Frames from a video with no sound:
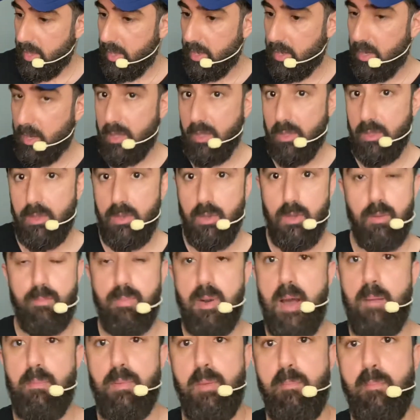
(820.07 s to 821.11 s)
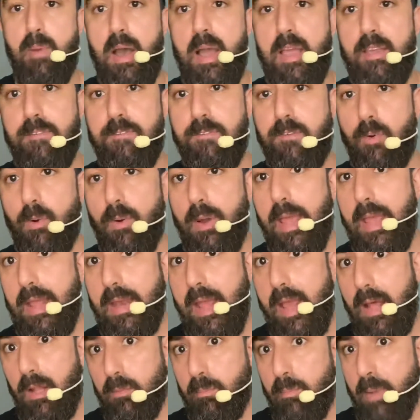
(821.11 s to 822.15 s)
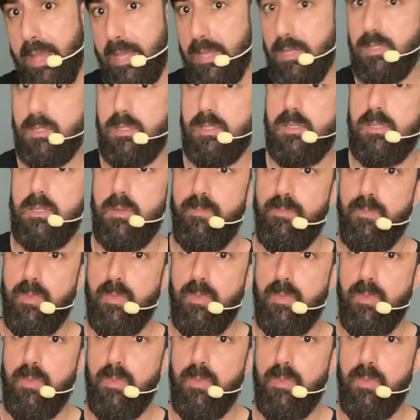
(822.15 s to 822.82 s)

You could probably buy 4 handheld mics.